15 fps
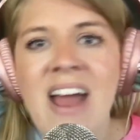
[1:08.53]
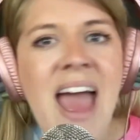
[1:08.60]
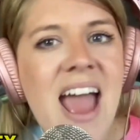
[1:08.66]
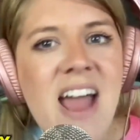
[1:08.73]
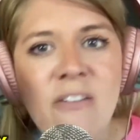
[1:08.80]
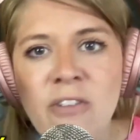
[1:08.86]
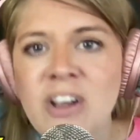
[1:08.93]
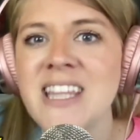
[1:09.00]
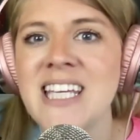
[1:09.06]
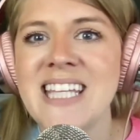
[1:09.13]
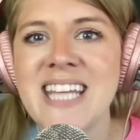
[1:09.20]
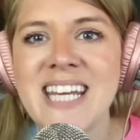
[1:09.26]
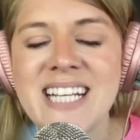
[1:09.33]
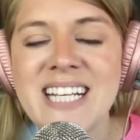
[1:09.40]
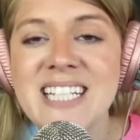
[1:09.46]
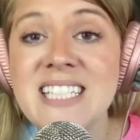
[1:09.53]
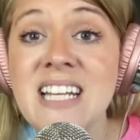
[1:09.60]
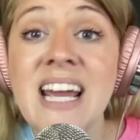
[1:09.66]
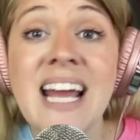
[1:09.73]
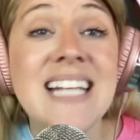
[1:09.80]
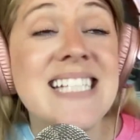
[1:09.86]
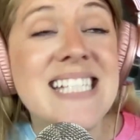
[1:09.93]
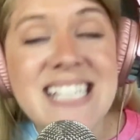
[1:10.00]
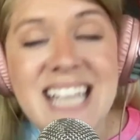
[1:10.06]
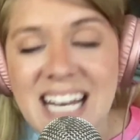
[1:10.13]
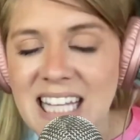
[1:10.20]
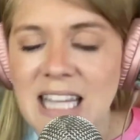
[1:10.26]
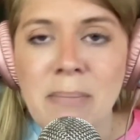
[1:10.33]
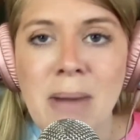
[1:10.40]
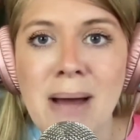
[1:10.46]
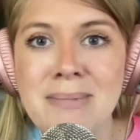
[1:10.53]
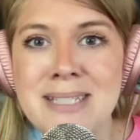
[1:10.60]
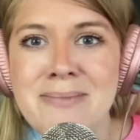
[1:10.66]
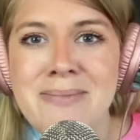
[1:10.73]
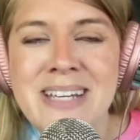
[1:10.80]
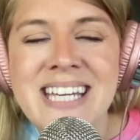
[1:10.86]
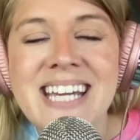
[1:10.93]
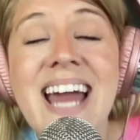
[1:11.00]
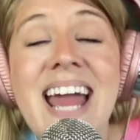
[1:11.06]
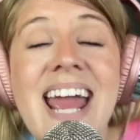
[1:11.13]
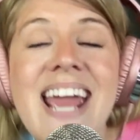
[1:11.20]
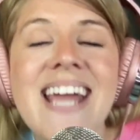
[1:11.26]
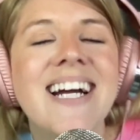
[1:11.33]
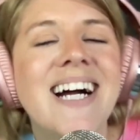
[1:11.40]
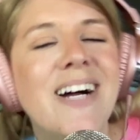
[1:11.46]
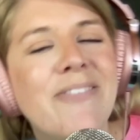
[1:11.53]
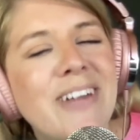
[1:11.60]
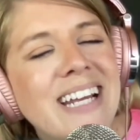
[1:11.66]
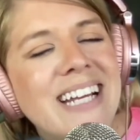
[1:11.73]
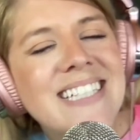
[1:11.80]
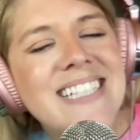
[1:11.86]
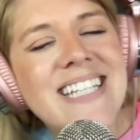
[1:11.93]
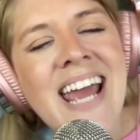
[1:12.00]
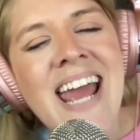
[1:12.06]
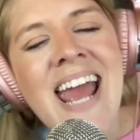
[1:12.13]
everything they need and setting them up to be a confident